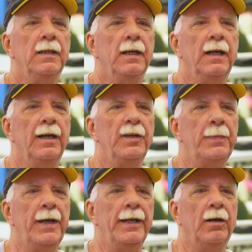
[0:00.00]

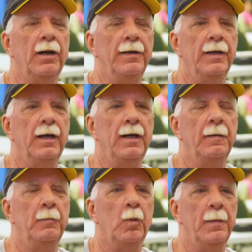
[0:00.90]
depending
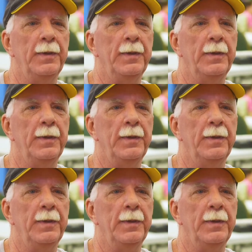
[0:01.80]
on what